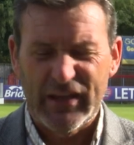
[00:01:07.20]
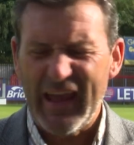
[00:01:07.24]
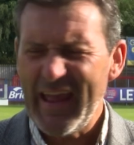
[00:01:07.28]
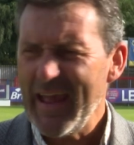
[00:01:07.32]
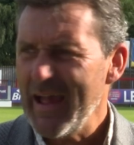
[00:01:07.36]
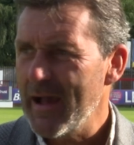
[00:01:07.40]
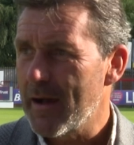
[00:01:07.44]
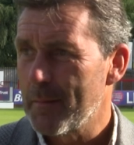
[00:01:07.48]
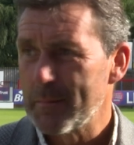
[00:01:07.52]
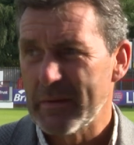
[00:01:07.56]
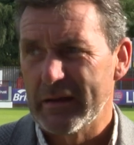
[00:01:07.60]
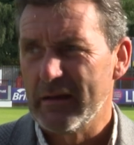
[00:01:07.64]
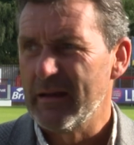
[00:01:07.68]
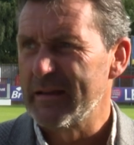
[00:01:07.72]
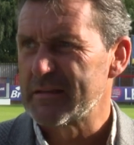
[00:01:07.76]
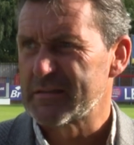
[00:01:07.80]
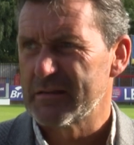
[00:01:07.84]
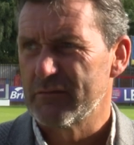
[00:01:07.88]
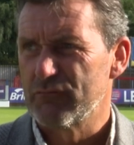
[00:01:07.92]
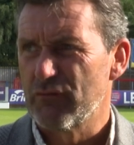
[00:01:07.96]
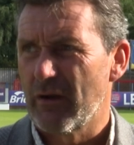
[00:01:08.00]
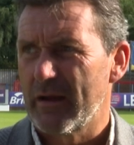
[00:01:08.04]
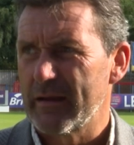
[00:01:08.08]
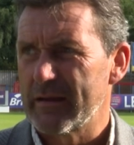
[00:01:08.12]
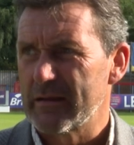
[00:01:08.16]
Yeah, I mean,
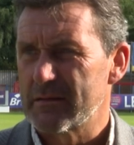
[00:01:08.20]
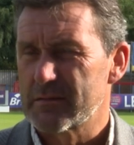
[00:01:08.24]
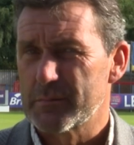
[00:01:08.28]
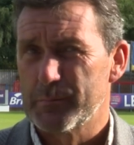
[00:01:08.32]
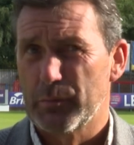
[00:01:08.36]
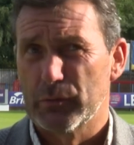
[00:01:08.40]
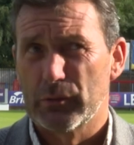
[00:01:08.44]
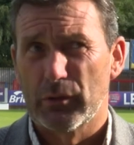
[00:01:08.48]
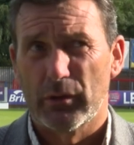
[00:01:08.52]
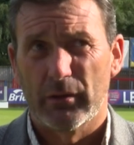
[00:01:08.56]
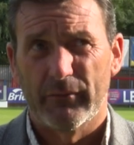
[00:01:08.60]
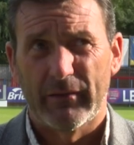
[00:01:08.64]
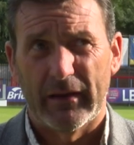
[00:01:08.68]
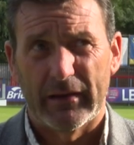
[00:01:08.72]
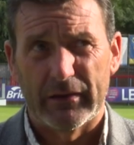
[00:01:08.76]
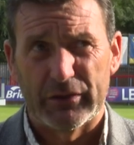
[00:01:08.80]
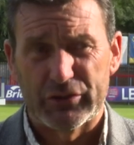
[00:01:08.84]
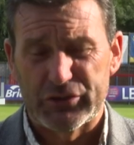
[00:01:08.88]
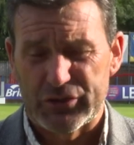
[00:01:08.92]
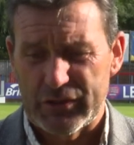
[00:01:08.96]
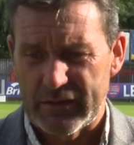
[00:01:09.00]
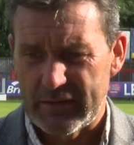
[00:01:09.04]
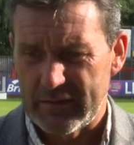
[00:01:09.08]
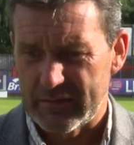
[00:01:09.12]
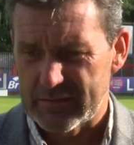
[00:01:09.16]
listen, Ryan's a bundle of
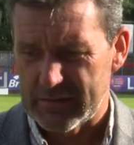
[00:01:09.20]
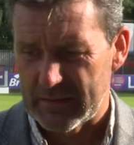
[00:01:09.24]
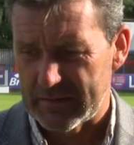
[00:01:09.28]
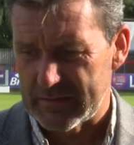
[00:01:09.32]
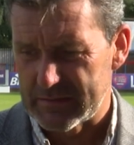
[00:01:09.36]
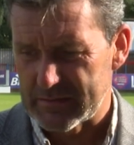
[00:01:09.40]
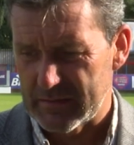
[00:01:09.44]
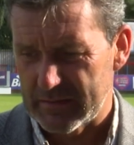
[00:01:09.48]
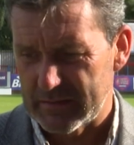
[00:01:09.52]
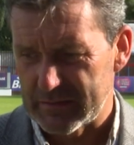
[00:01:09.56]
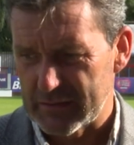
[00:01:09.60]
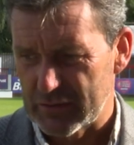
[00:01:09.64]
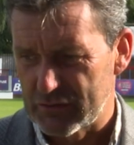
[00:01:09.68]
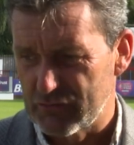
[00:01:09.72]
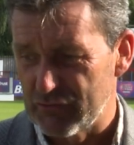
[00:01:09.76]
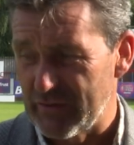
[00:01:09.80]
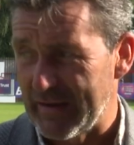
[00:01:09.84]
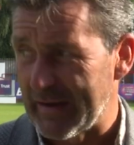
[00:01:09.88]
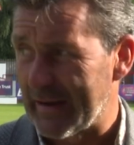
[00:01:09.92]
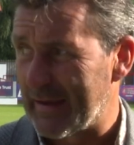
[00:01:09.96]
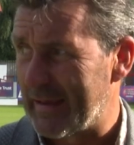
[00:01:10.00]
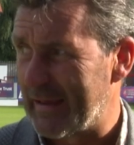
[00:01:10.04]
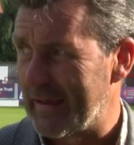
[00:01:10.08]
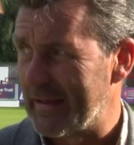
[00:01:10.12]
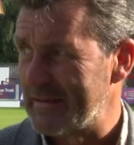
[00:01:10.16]
energy. He's a
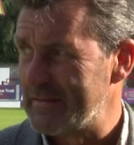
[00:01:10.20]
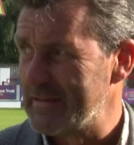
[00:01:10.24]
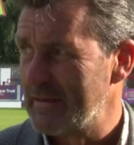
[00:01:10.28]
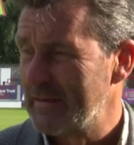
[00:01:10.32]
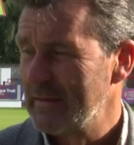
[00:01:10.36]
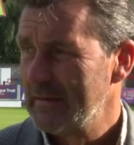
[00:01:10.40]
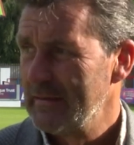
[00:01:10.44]
great kid.